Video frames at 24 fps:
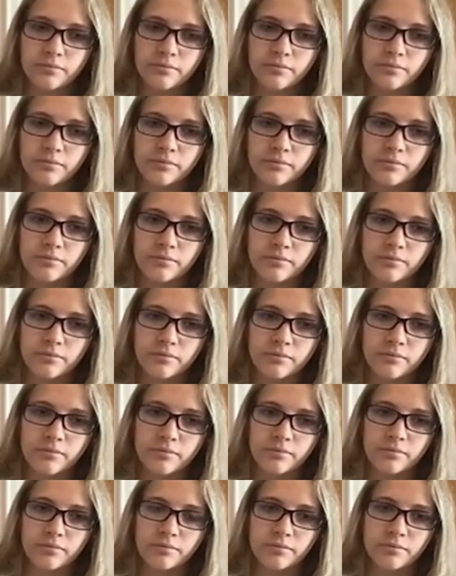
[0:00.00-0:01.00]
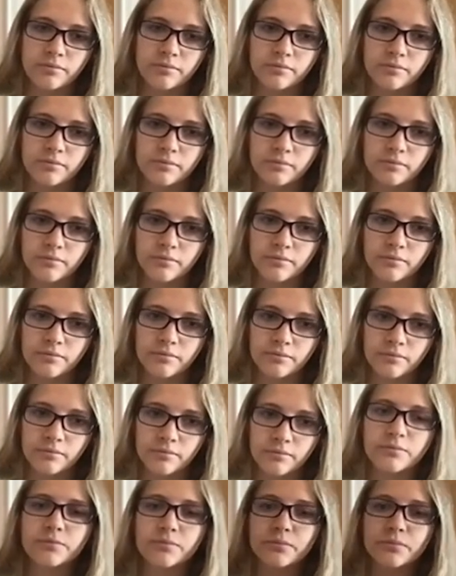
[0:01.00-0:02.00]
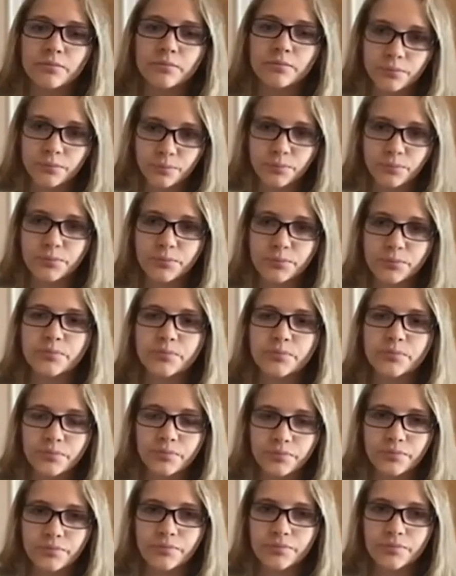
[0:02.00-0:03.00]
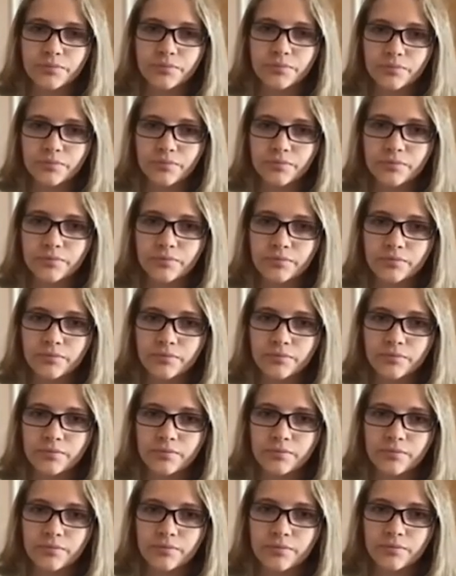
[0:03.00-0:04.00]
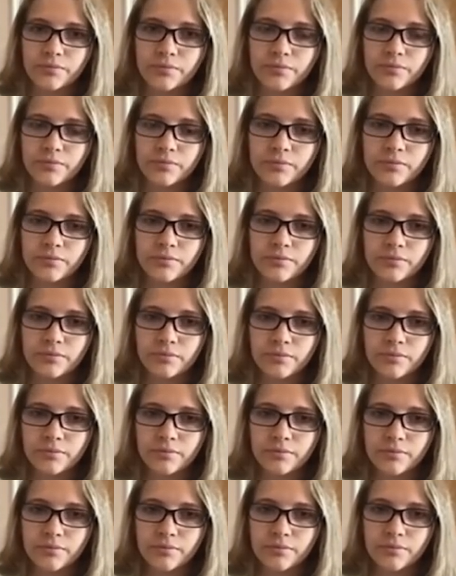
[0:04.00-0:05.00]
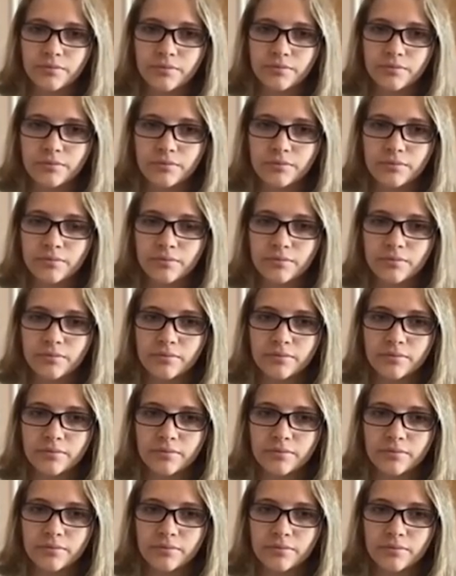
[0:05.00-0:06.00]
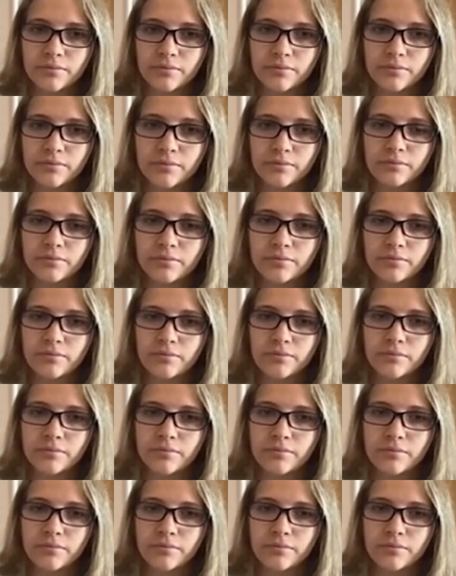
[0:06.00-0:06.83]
The person shown says nothing.